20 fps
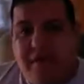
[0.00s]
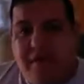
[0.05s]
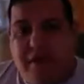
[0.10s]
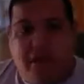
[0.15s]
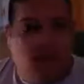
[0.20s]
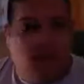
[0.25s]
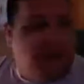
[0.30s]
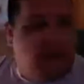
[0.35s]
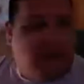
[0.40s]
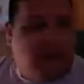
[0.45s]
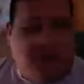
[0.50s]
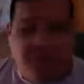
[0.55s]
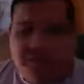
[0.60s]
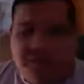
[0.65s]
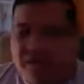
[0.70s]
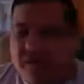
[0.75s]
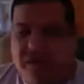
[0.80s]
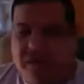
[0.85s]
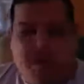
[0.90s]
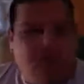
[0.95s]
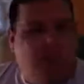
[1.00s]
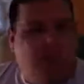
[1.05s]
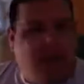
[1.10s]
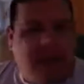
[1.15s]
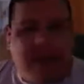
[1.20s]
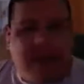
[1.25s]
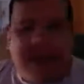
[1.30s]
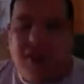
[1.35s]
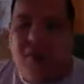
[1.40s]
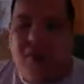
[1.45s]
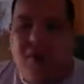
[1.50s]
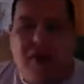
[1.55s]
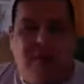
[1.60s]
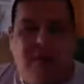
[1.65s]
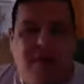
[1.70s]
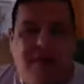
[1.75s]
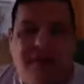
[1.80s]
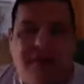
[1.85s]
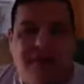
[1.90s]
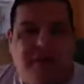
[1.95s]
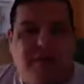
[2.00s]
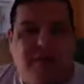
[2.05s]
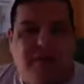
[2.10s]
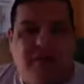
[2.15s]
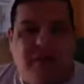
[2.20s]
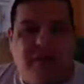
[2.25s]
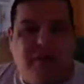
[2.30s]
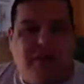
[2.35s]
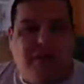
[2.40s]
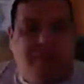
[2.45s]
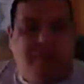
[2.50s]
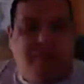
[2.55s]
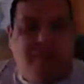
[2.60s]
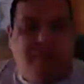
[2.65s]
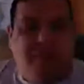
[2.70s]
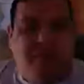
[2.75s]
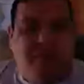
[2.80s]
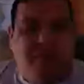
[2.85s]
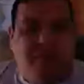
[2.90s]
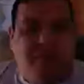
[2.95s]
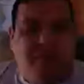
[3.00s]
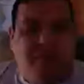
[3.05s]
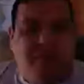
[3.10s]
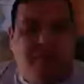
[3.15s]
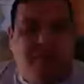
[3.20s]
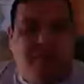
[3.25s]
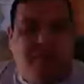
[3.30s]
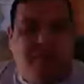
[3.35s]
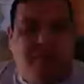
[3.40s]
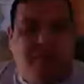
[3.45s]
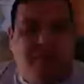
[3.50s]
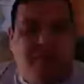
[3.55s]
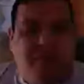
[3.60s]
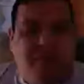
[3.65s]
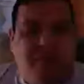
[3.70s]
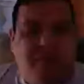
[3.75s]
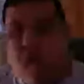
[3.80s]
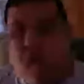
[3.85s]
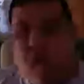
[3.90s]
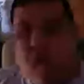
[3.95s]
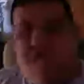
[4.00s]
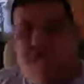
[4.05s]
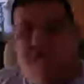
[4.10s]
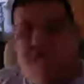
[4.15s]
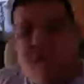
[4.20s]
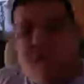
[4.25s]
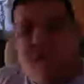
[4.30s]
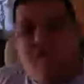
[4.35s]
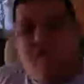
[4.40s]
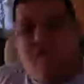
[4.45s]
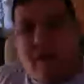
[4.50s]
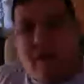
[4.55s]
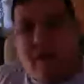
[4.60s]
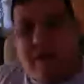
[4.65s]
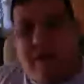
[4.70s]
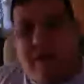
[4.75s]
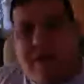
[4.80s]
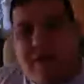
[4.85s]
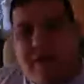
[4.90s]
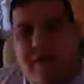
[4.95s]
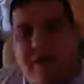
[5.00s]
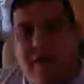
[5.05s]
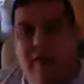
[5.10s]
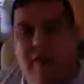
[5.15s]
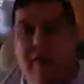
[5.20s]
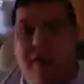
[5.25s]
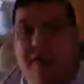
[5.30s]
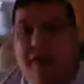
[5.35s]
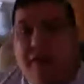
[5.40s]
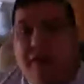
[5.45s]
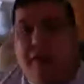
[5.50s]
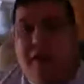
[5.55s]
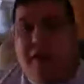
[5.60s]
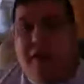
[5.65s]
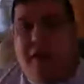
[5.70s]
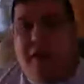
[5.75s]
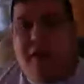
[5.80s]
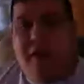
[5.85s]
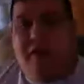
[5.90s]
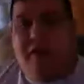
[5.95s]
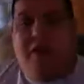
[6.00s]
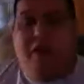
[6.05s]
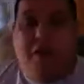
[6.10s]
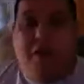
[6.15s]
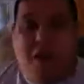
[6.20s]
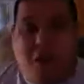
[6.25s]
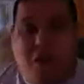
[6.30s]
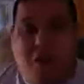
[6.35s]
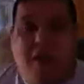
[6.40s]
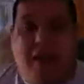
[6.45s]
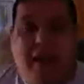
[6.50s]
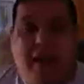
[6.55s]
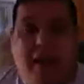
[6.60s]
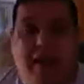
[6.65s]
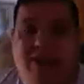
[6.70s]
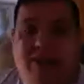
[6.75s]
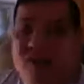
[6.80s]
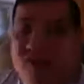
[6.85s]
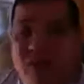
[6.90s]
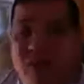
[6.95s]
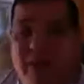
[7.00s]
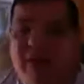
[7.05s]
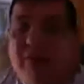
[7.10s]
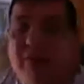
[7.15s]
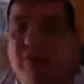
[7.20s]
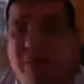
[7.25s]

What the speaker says: Lord knows there isn't any one of us that struggles with pride in one form or another, thinking, okay, and truly